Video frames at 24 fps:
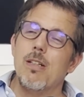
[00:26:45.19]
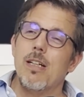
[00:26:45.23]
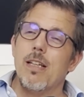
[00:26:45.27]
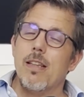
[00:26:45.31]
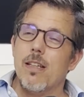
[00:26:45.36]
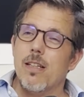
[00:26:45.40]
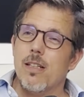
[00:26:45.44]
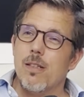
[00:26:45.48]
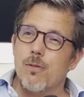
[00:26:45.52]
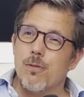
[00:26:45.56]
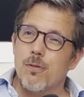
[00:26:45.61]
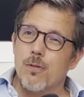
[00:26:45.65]
I
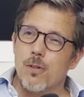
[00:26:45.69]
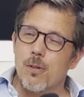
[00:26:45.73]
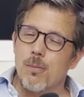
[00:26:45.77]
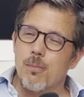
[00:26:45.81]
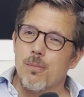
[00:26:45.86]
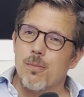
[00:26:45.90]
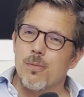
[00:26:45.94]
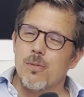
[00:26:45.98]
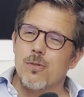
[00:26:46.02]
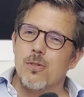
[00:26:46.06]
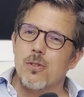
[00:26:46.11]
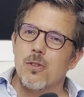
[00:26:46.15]
think
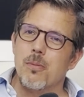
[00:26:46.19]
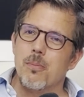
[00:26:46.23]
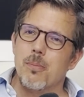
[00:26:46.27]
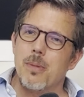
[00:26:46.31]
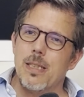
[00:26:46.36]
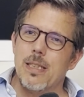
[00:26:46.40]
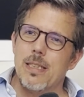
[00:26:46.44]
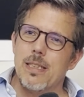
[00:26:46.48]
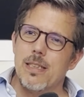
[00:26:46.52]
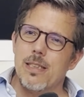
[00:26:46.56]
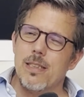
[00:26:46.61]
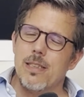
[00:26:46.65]
from
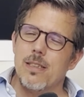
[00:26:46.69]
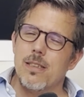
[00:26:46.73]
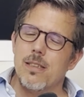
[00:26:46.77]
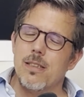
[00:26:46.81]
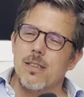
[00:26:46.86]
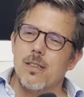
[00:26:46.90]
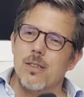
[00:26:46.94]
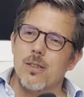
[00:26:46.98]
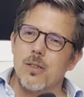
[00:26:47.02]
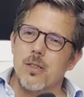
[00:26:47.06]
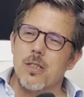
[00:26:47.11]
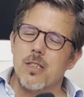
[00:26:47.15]
my
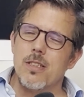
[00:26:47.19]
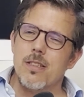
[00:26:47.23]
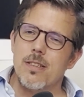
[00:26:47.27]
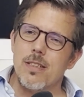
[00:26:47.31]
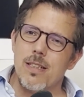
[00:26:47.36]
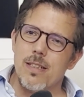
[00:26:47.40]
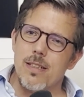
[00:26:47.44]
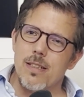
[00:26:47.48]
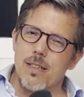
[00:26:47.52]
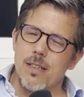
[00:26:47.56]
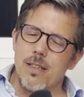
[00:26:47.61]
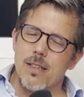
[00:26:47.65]

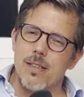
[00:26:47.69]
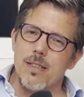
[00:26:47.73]
understanding,